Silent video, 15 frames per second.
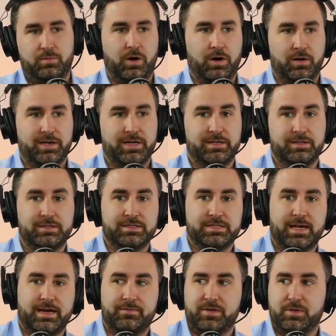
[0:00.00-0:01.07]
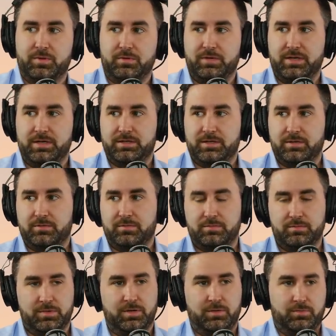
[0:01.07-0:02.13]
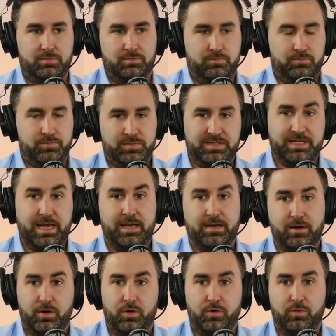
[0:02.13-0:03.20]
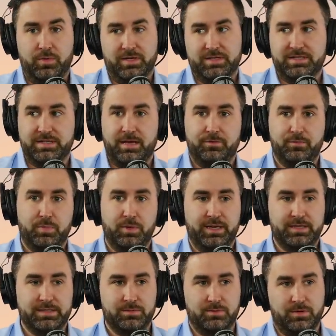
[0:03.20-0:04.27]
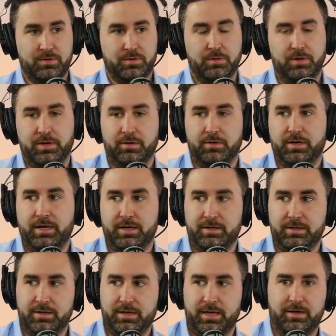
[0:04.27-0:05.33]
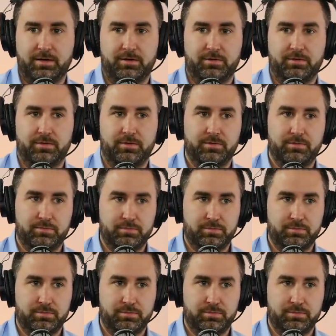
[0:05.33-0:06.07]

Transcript: our kids have the ability to, you know, stay at home in a safe place with good internet and mm-hmm.